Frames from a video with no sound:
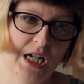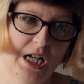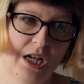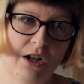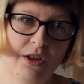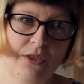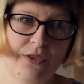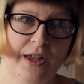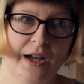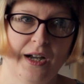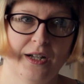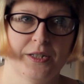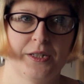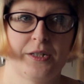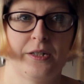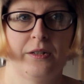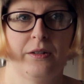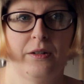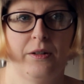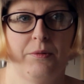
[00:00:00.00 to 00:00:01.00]
on
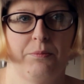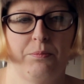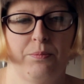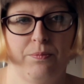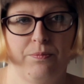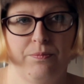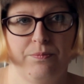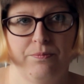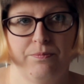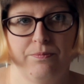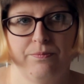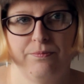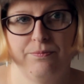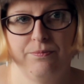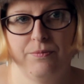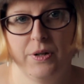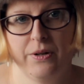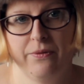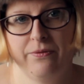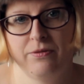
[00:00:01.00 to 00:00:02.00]
that
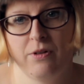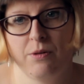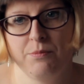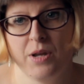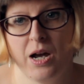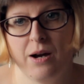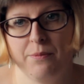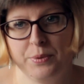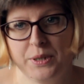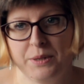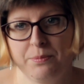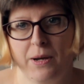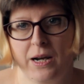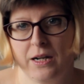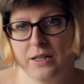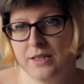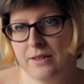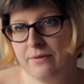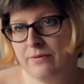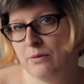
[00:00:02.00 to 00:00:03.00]
from that
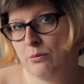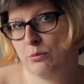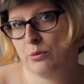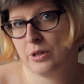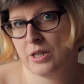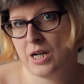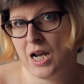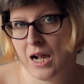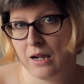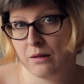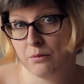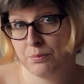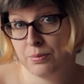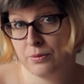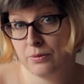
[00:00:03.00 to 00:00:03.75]
perspective it would have